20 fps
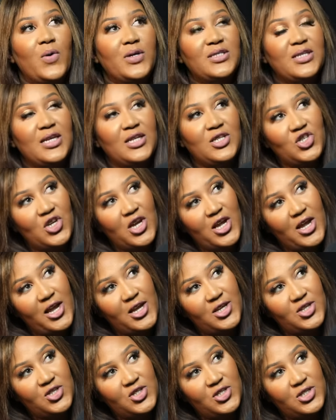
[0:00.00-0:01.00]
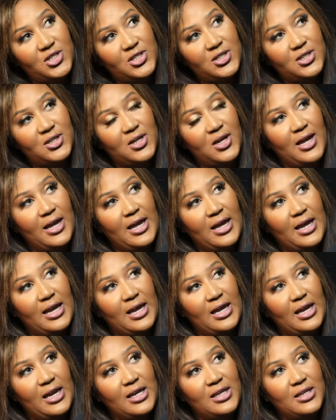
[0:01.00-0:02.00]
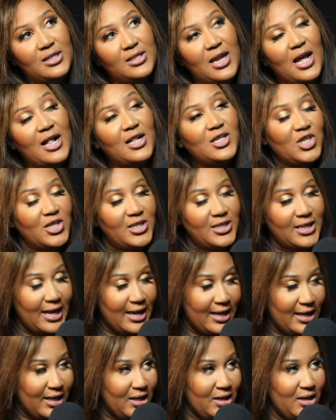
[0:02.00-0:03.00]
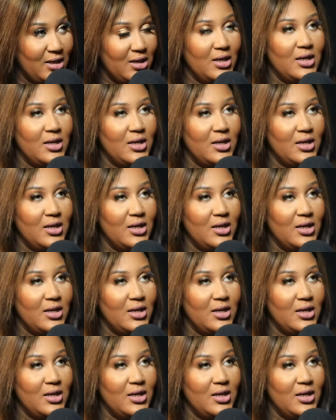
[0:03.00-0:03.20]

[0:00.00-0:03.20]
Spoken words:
was at church in El Shaddai